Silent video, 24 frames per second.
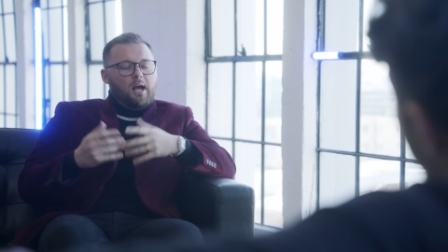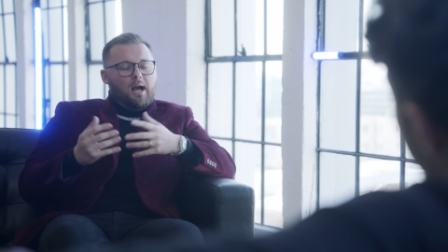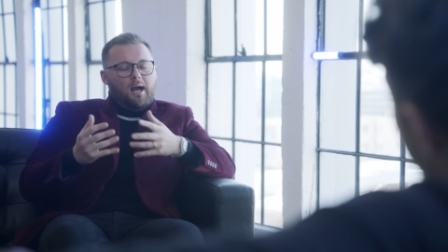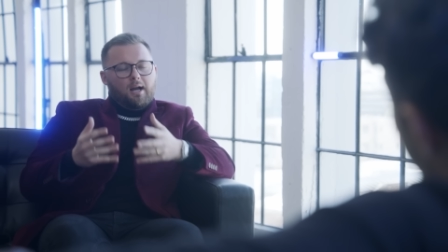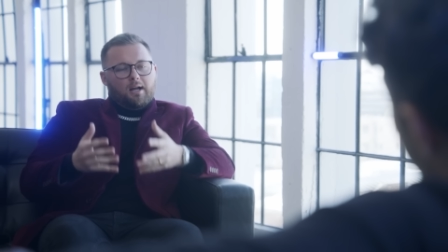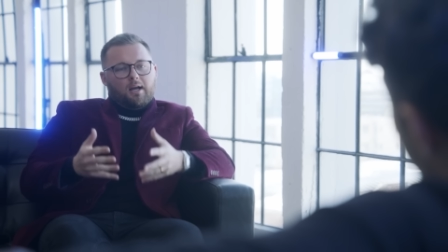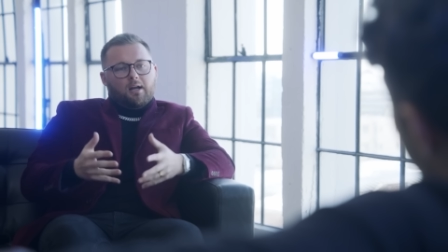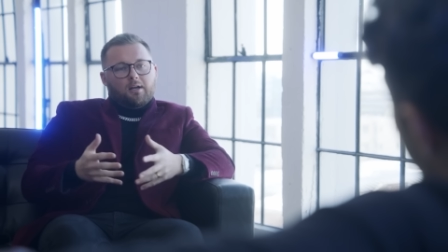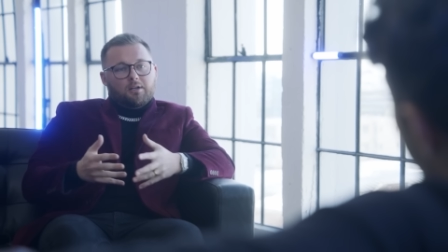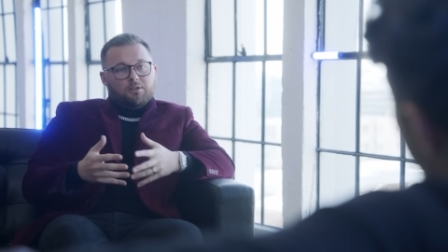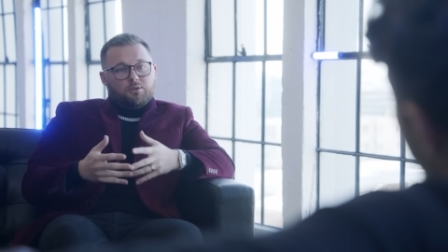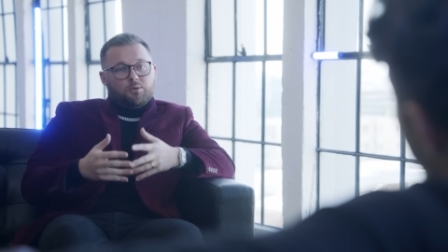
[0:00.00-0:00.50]

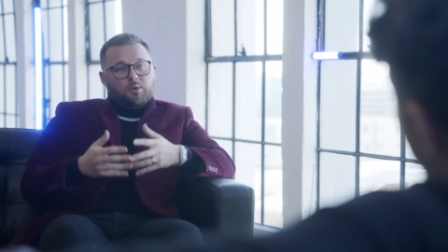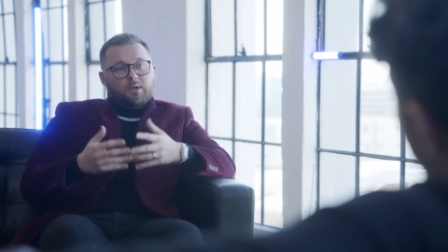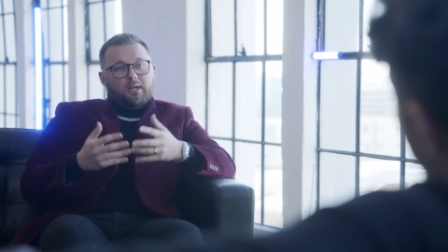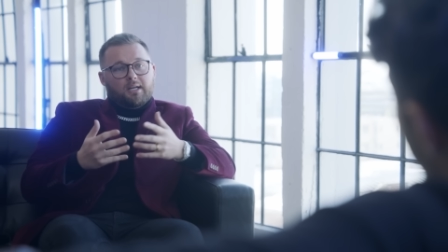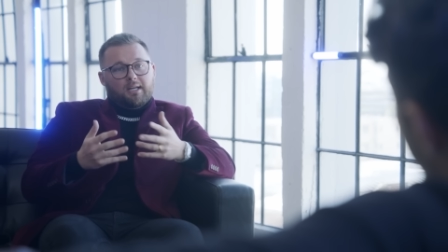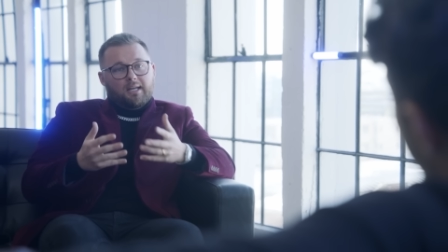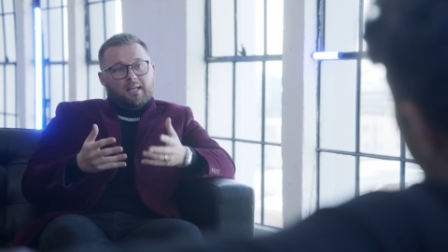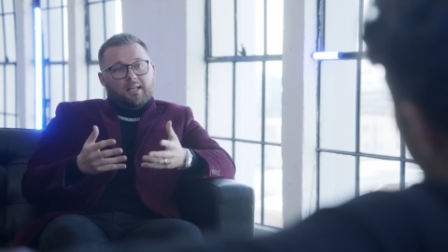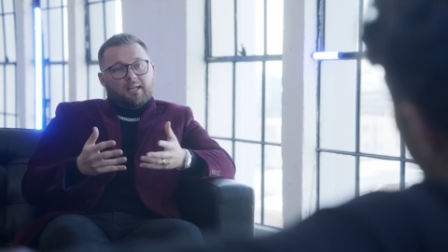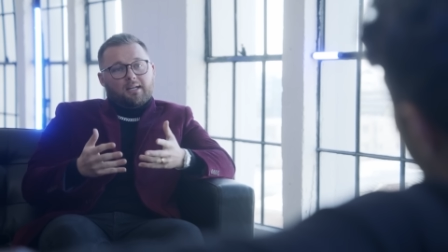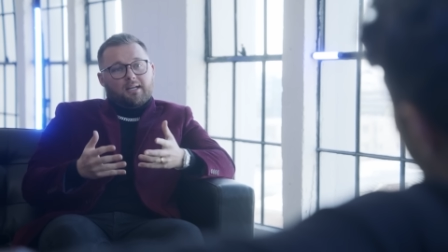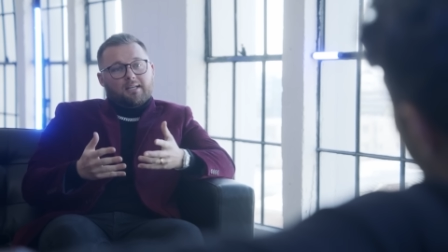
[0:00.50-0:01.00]
I got into it,
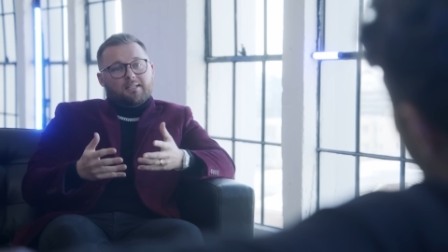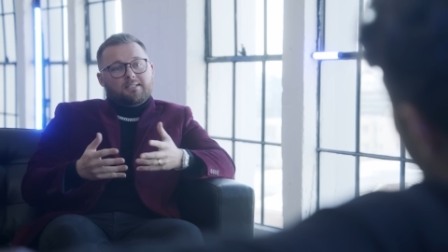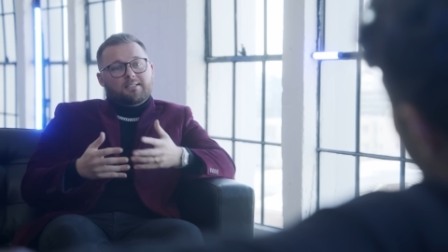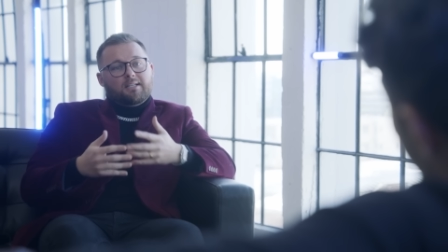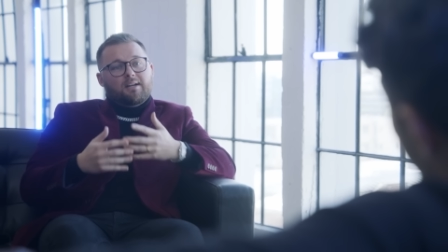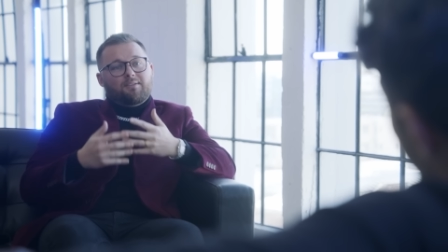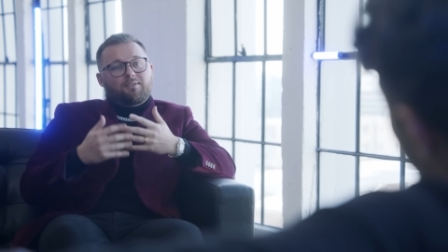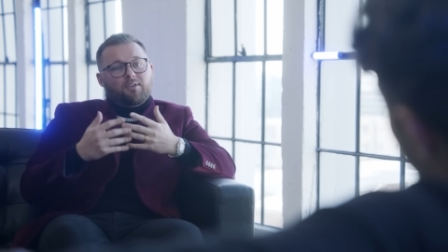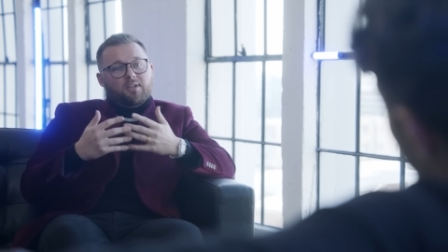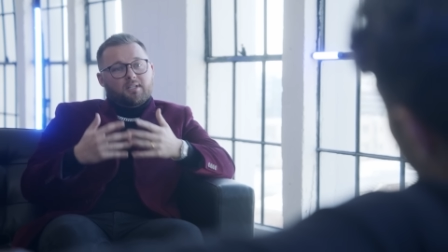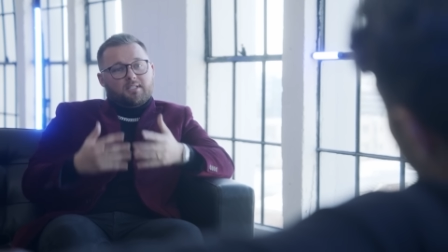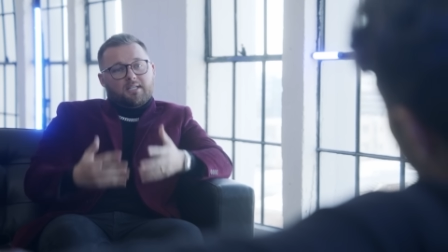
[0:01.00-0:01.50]
again, like I
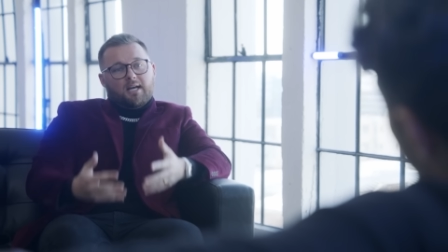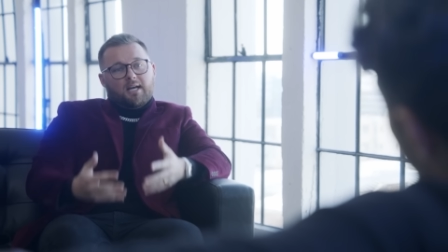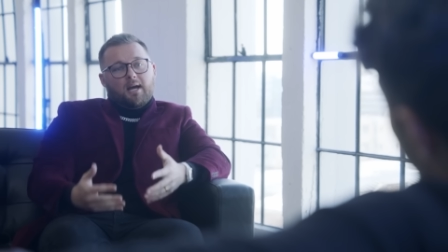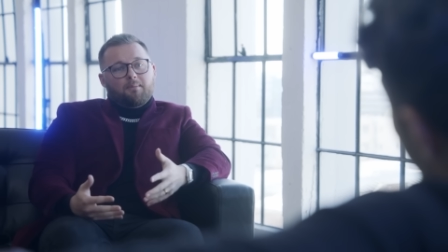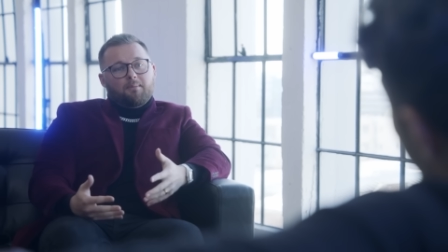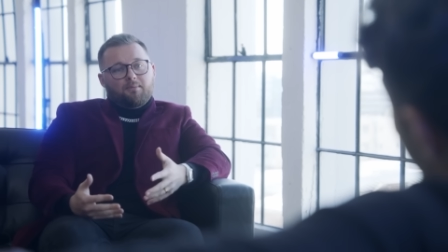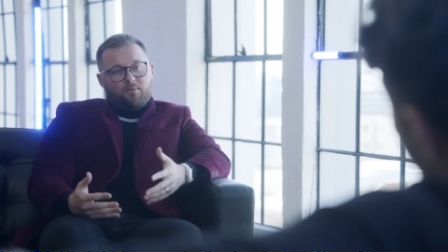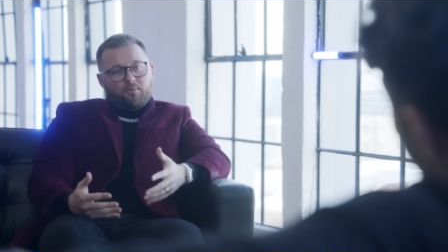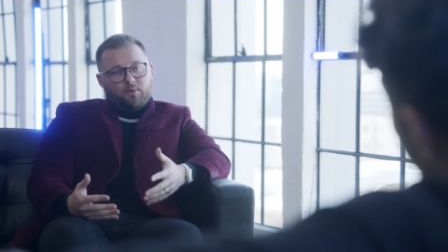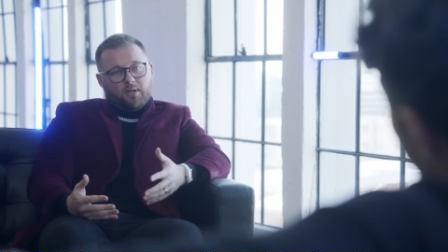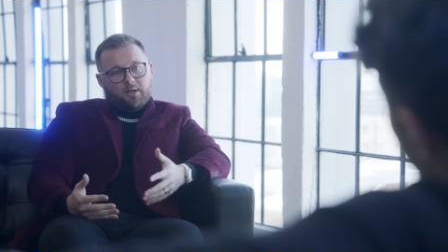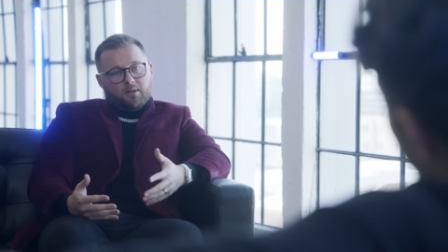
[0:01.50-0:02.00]
said, for the
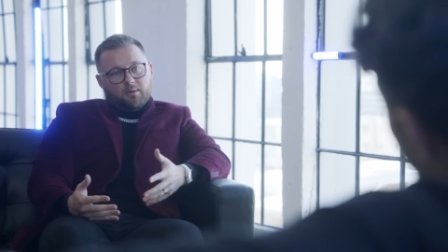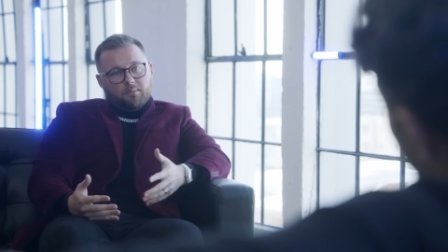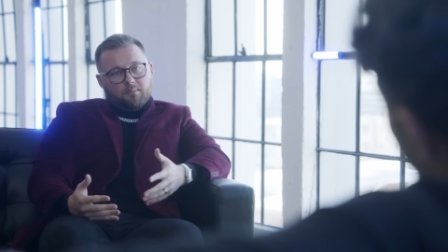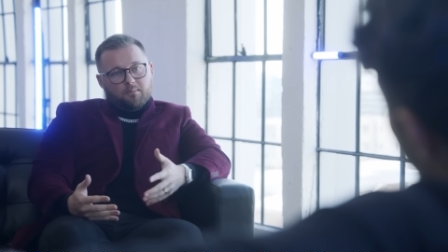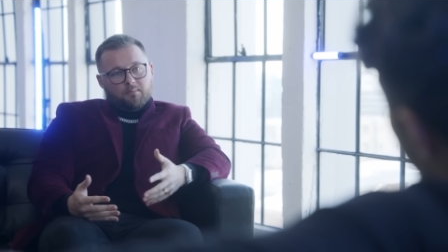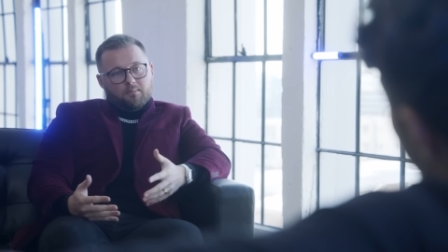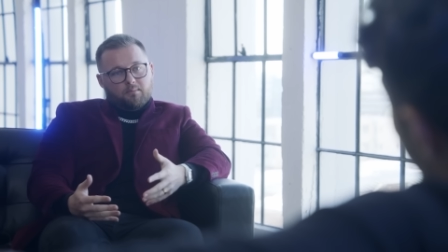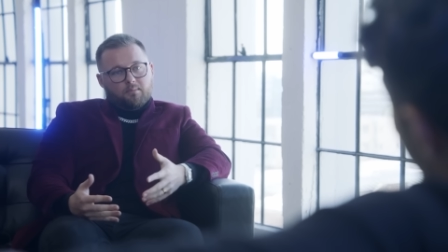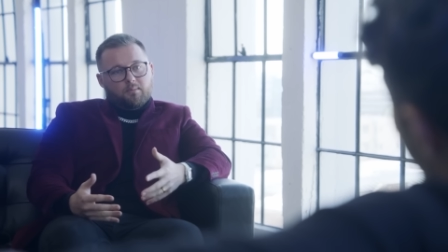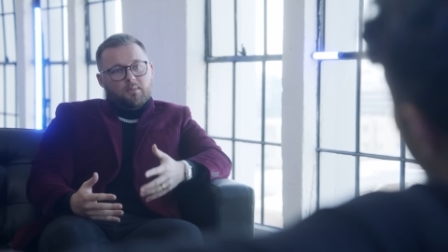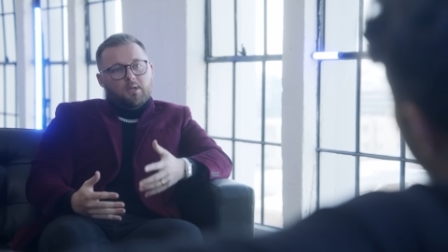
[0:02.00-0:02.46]
time freedom